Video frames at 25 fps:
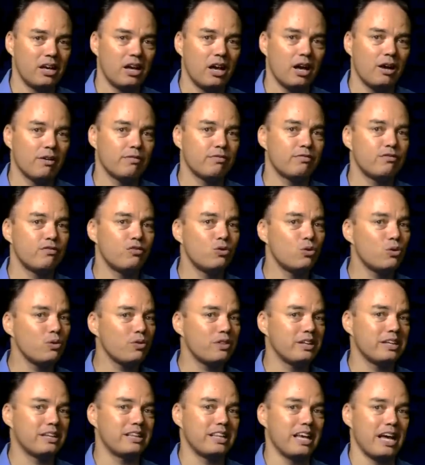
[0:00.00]
A fourth
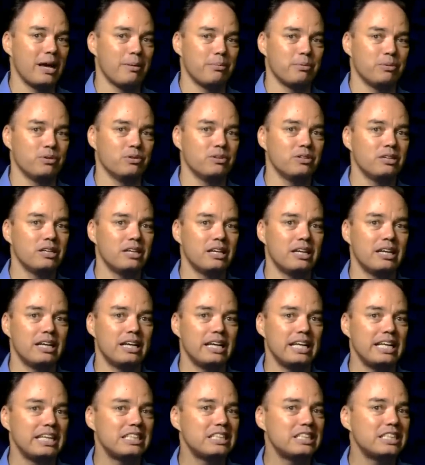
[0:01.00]
example
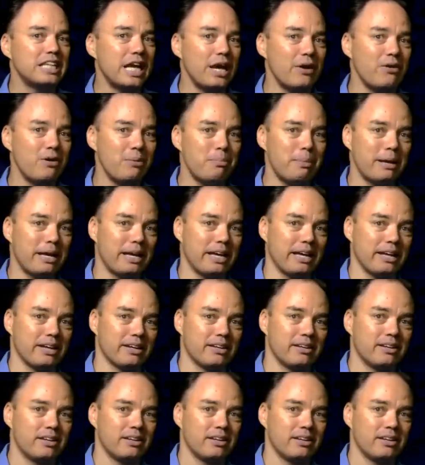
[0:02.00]
is cherry picking.